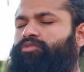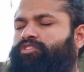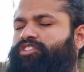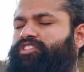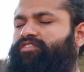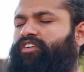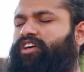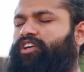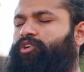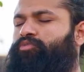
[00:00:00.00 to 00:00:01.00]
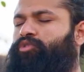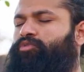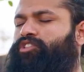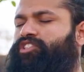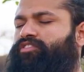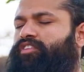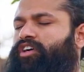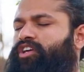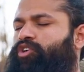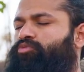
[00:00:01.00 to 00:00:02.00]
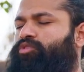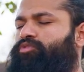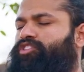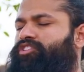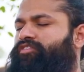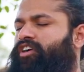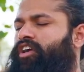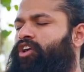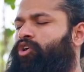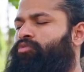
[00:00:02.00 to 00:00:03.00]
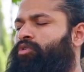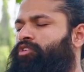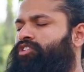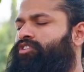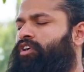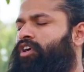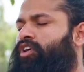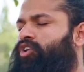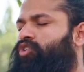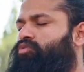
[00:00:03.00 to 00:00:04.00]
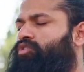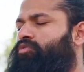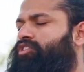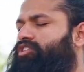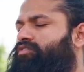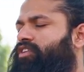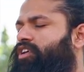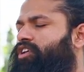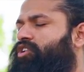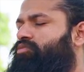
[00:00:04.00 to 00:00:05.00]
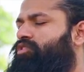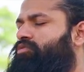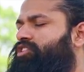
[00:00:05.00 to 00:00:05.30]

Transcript: and you want to transcend also your